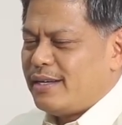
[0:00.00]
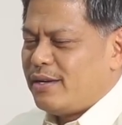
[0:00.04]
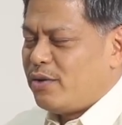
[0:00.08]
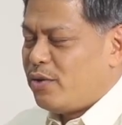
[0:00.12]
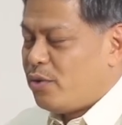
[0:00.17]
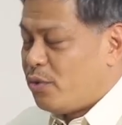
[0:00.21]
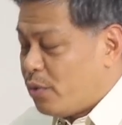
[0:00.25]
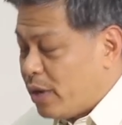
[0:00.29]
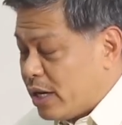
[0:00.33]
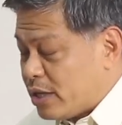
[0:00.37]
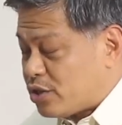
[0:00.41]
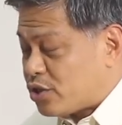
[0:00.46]

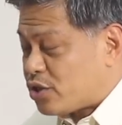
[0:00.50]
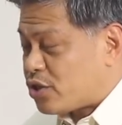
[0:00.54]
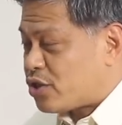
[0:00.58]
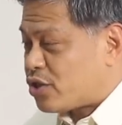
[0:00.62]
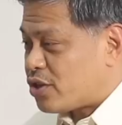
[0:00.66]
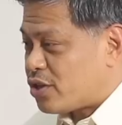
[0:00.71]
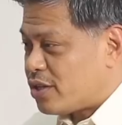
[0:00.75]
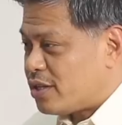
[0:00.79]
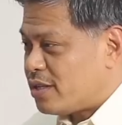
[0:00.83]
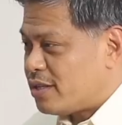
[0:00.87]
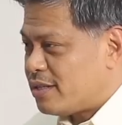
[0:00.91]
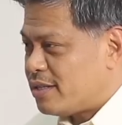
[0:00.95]

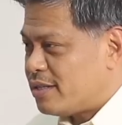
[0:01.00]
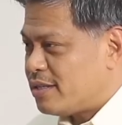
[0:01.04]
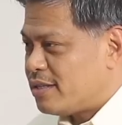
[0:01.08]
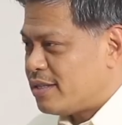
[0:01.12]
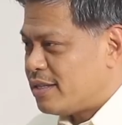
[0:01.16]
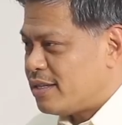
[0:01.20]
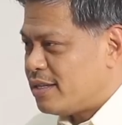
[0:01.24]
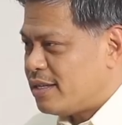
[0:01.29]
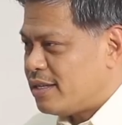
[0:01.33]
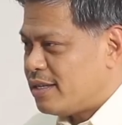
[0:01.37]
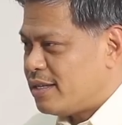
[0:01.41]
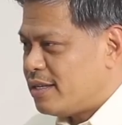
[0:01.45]
rich,
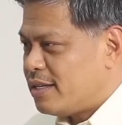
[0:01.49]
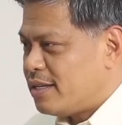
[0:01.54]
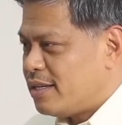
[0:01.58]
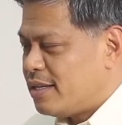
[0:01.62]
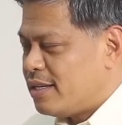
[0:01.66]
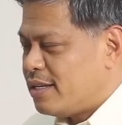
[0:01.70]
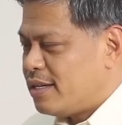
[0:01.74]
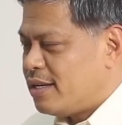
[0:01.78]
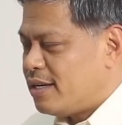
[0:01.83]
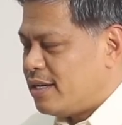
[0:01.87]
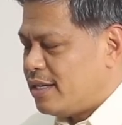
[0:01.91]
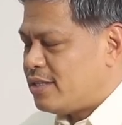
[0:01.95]

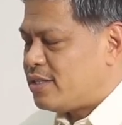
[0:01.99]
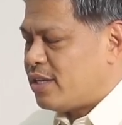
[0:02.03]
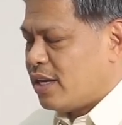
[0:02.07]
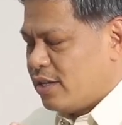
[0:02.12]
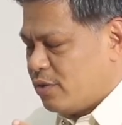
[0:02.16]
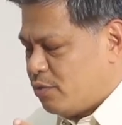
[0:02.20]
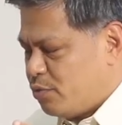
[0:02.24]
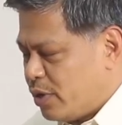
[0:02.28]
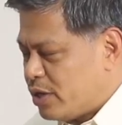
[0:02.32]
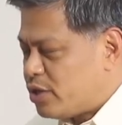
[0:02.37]
it's a